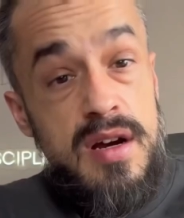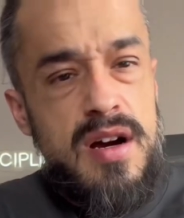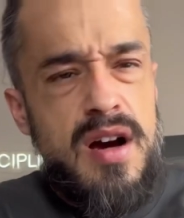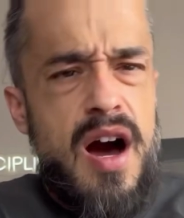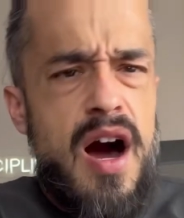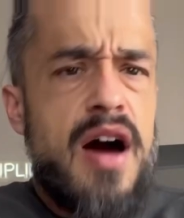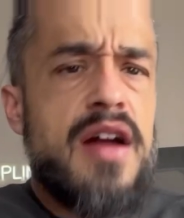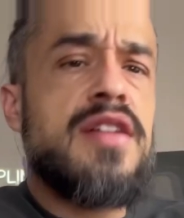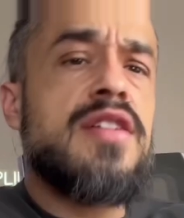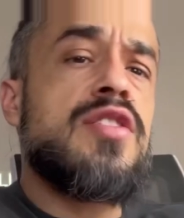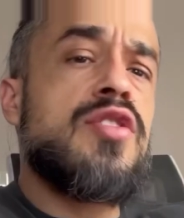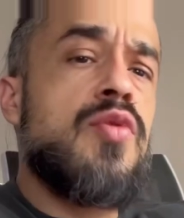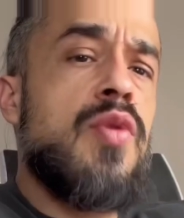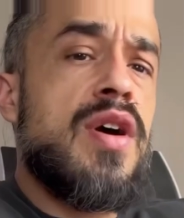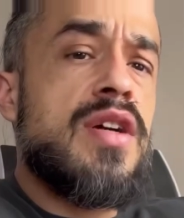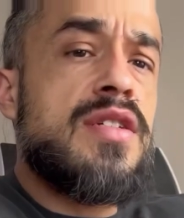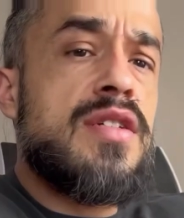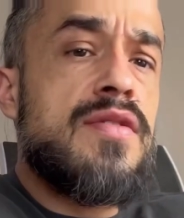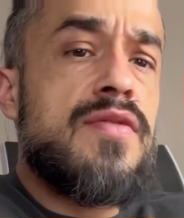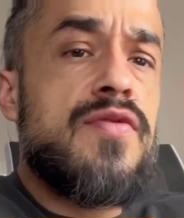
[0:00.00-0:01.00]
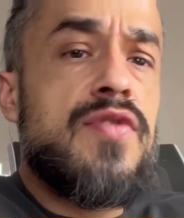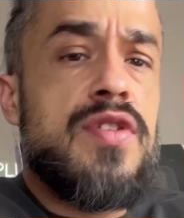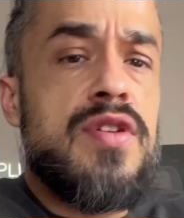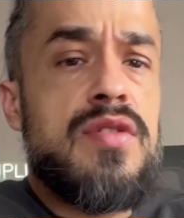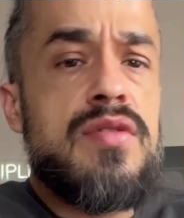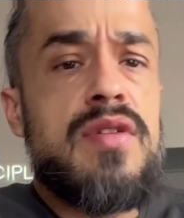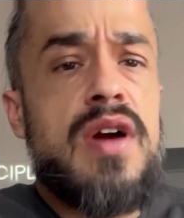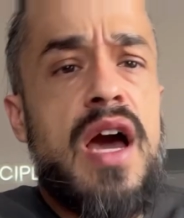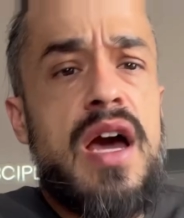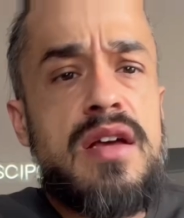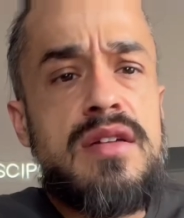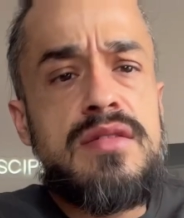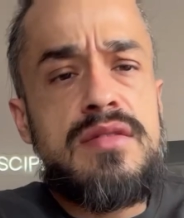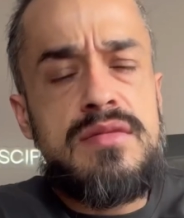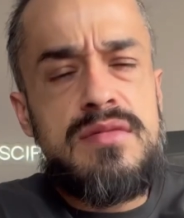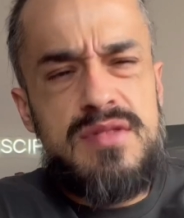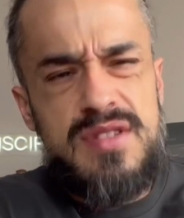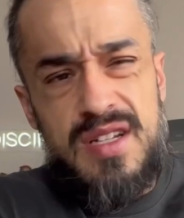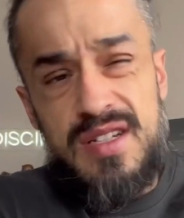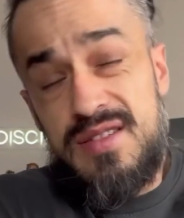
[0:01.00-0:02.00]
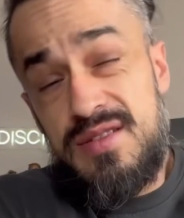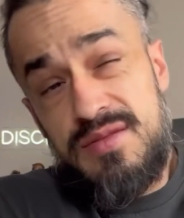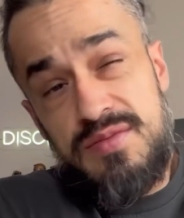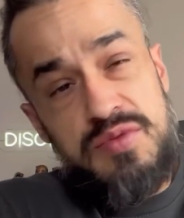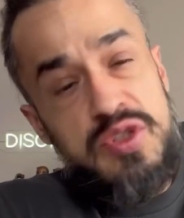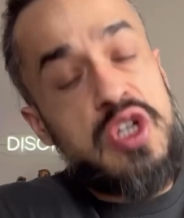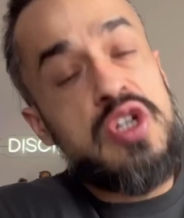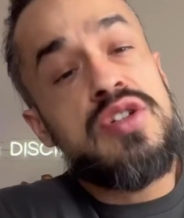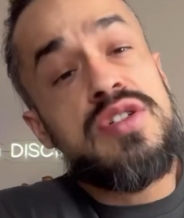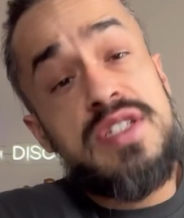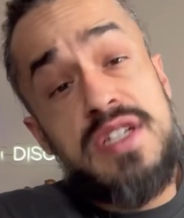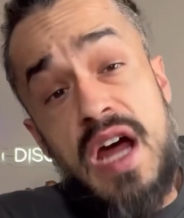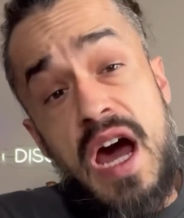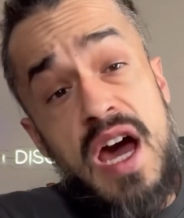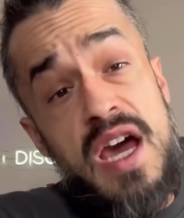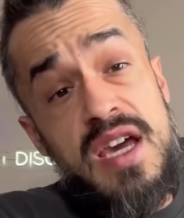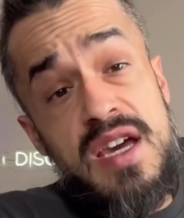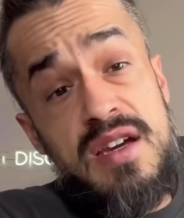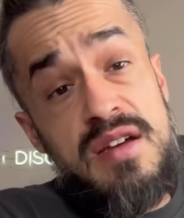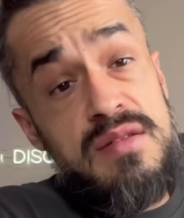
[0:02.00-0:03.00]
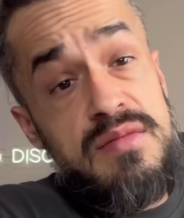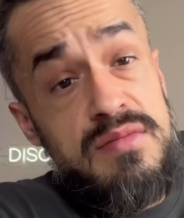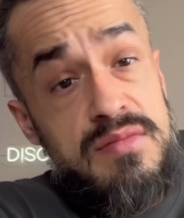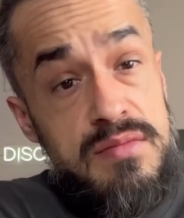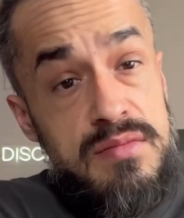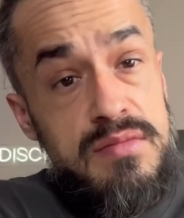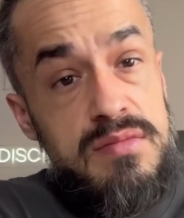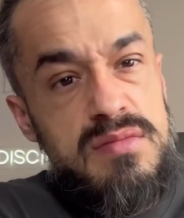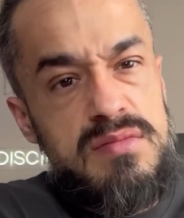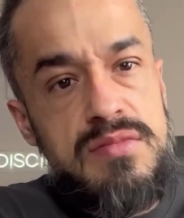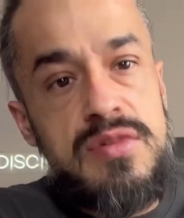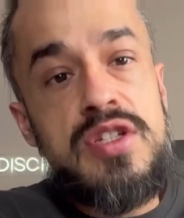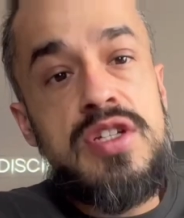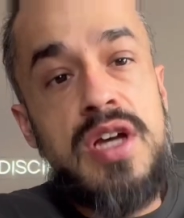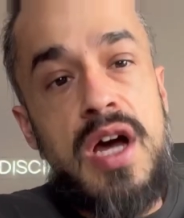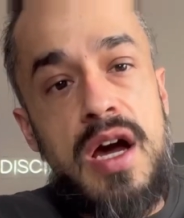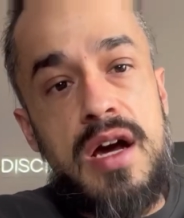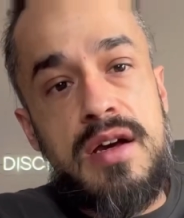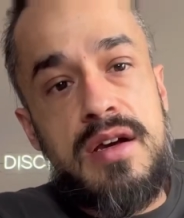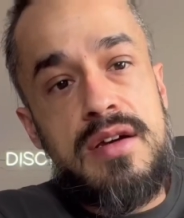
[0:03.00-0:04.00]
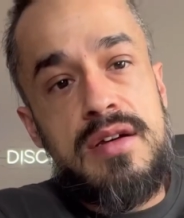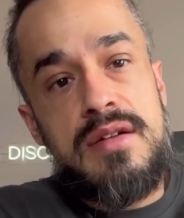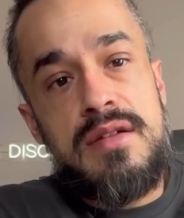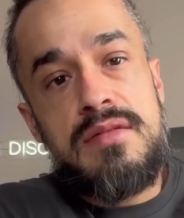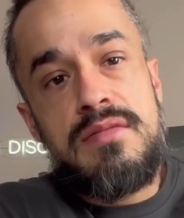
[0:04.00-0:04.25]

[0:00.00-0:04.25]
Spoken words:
Honest question for you guys. Does your diet suck?